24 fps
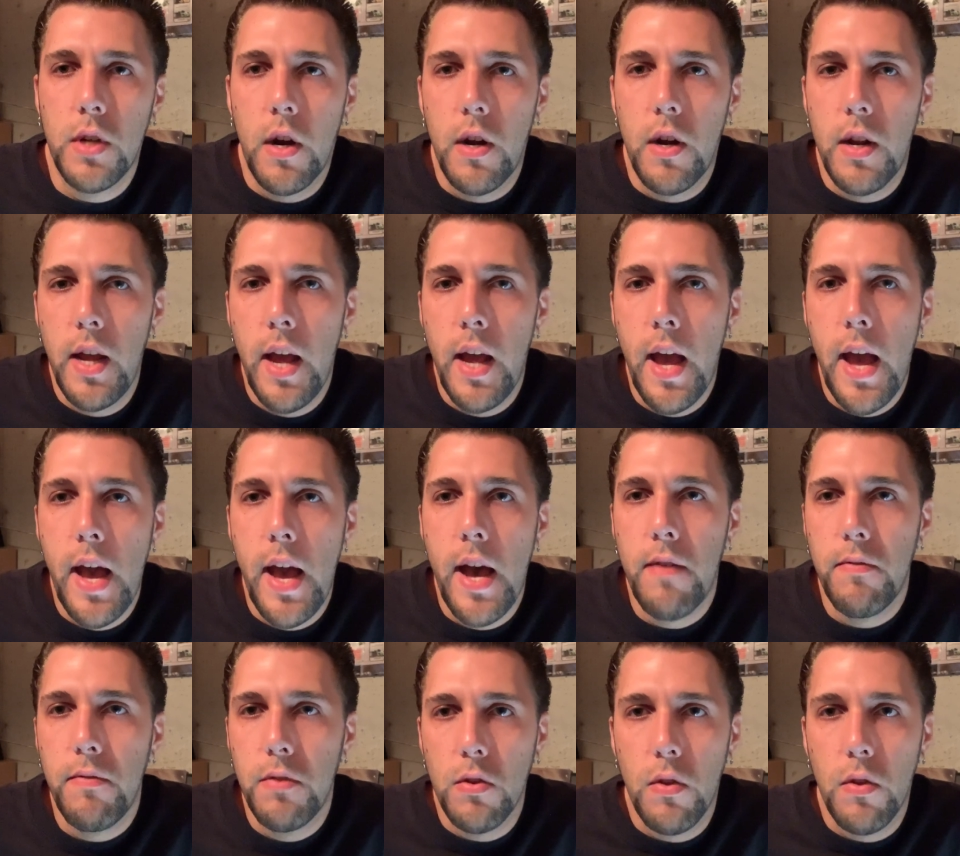already
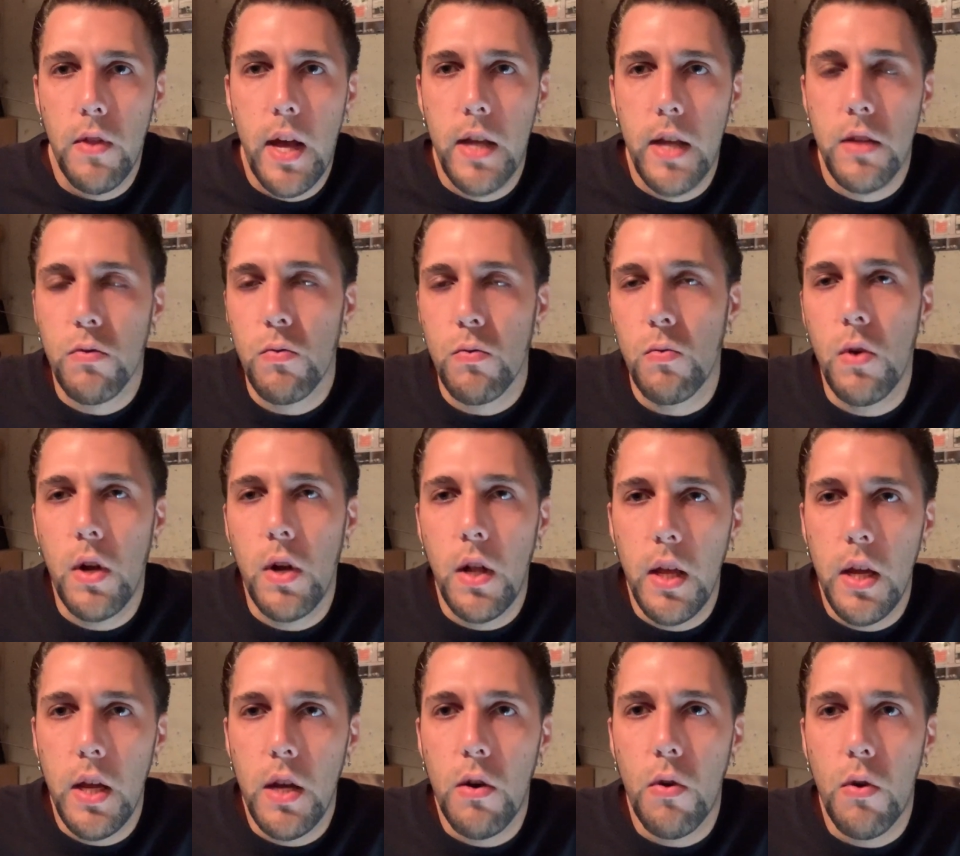have. So that's
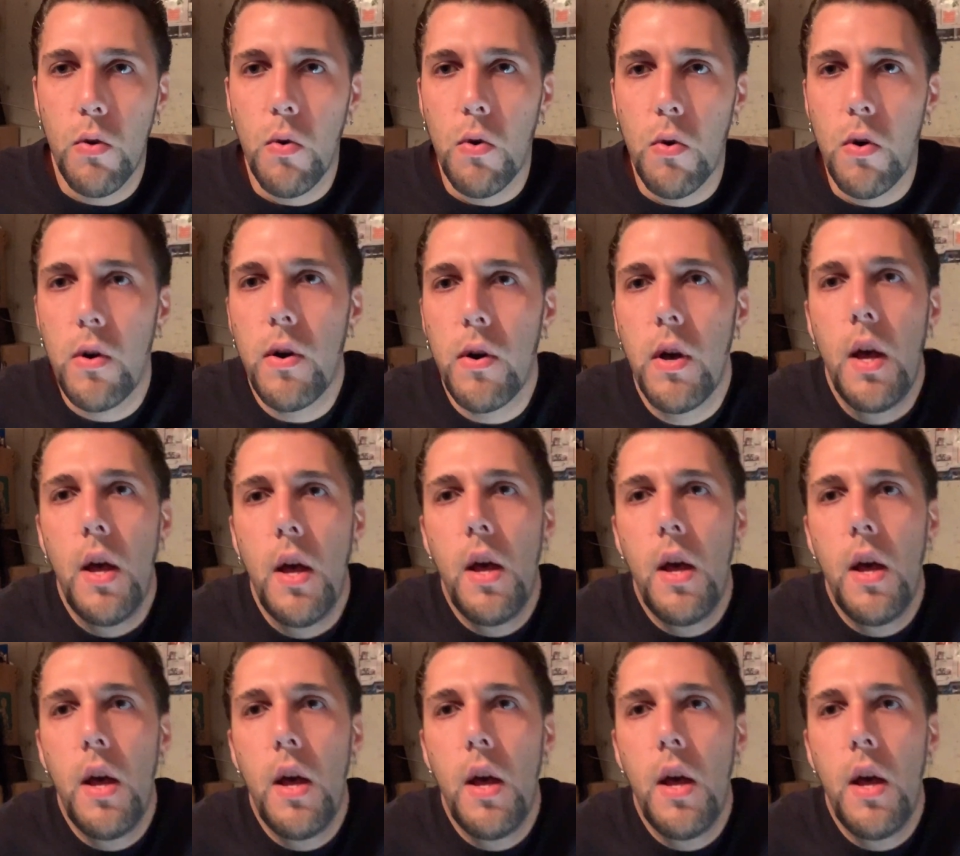really cool.